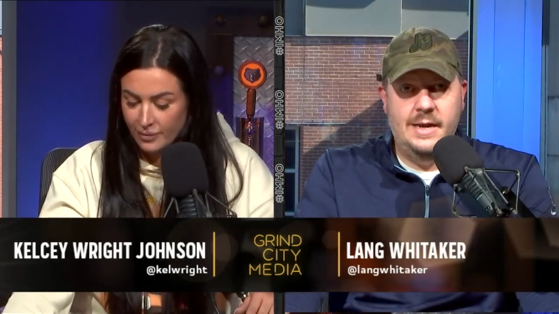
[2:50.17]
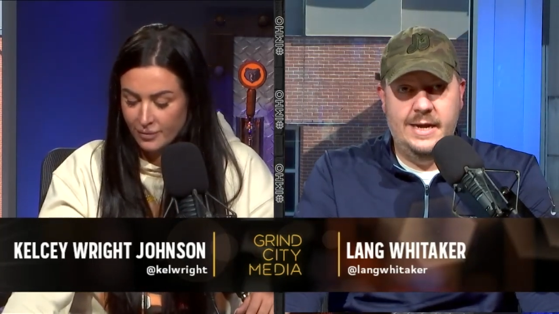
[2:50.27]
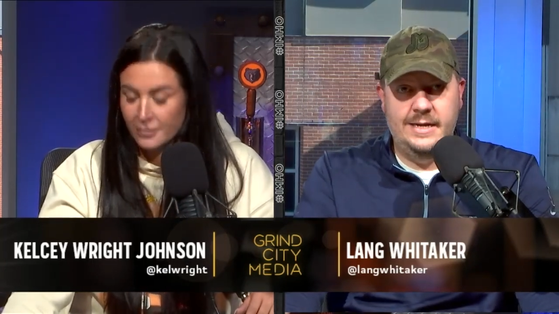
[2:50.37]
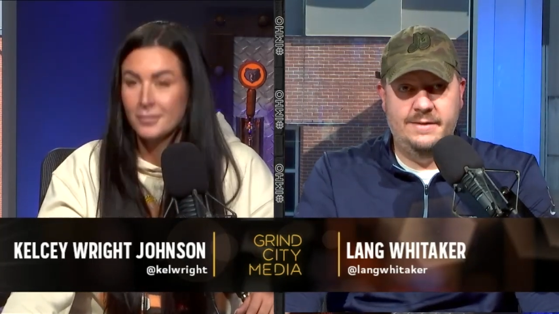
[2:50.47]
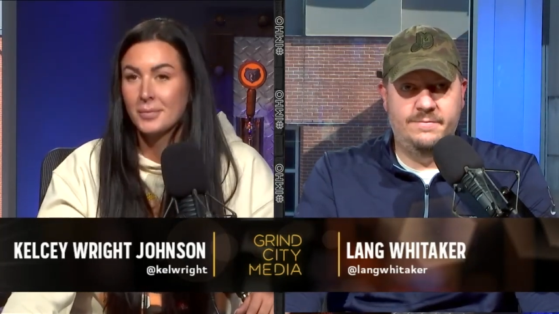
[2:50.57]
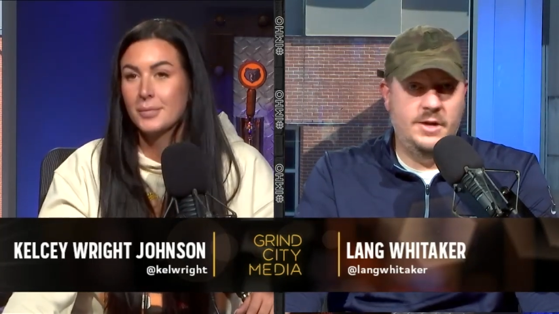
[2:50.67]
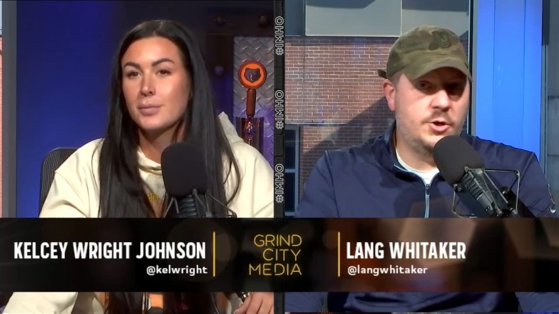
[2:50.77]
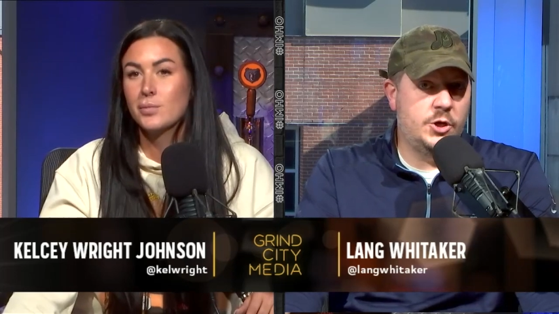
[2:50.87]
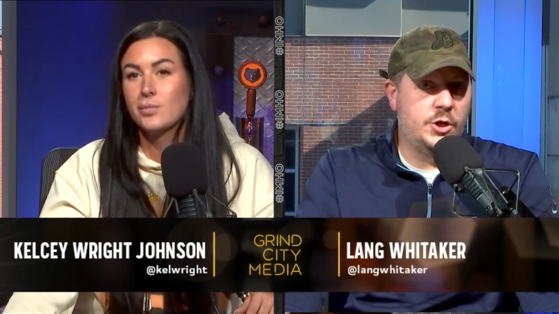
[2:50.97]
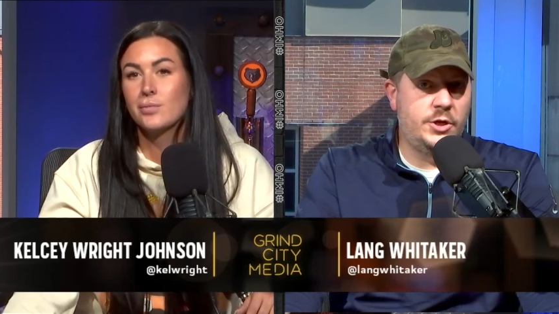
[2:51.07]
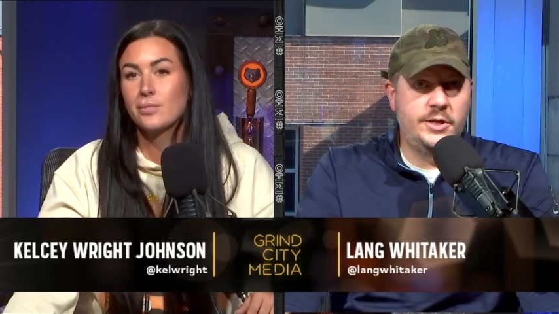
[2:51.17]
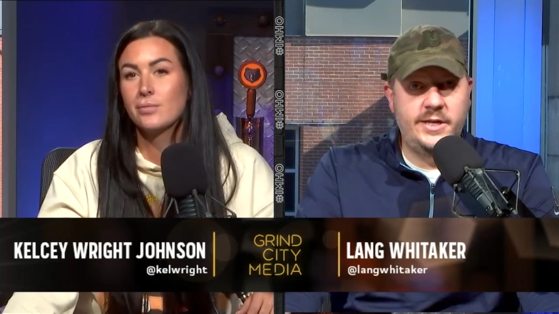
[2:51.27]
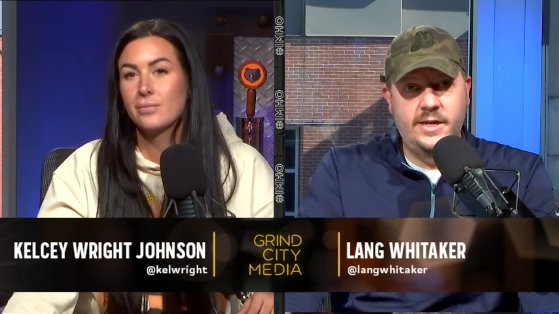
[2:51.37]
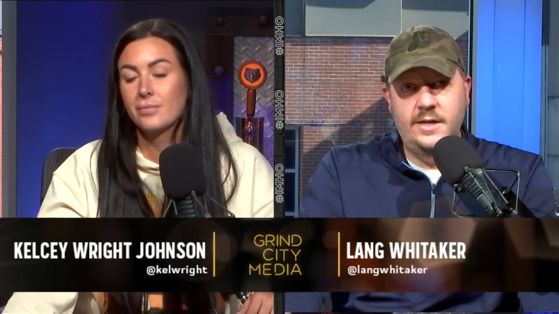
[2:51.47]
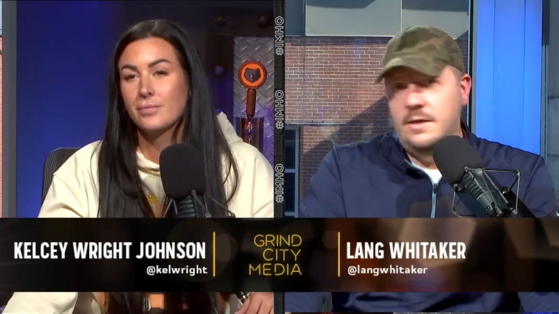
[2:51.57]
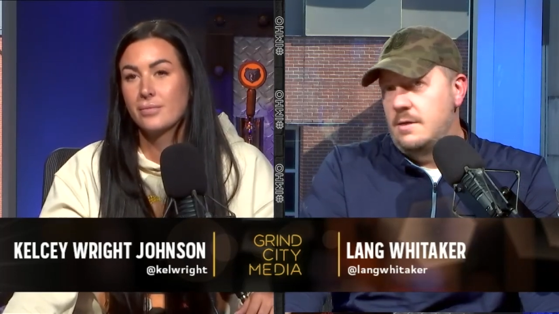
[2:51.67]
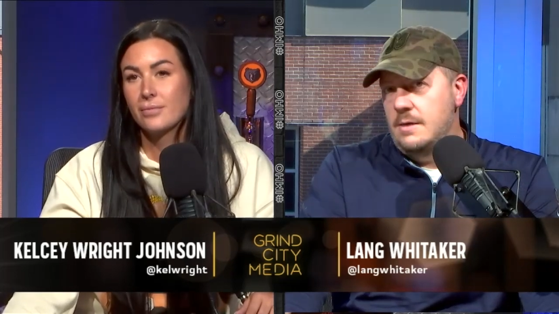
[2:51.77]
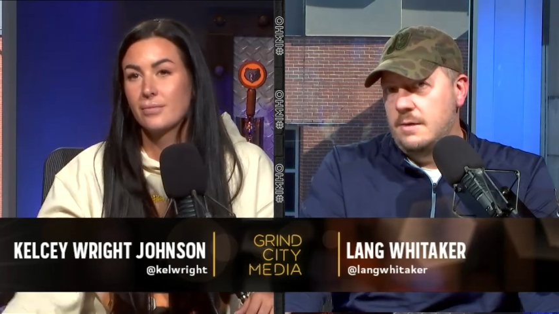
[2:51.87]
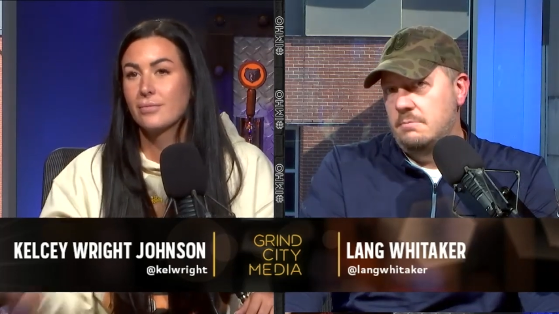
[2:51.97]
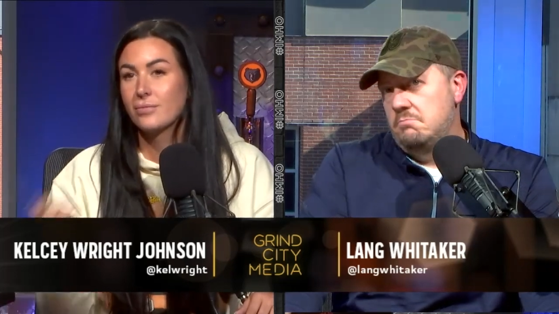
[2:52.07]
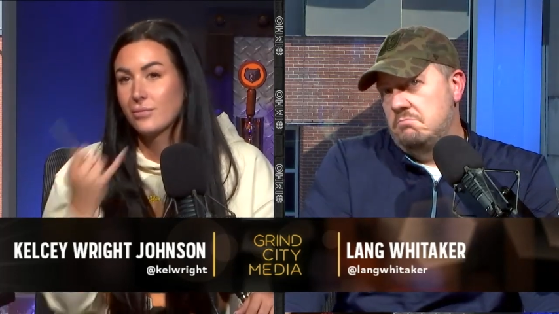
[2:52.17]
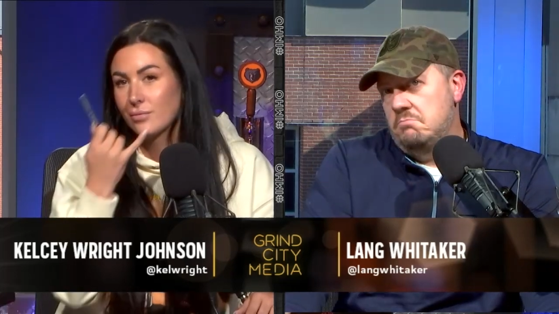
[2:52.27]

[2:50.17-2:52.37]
Speaker 1: And if they're good again, and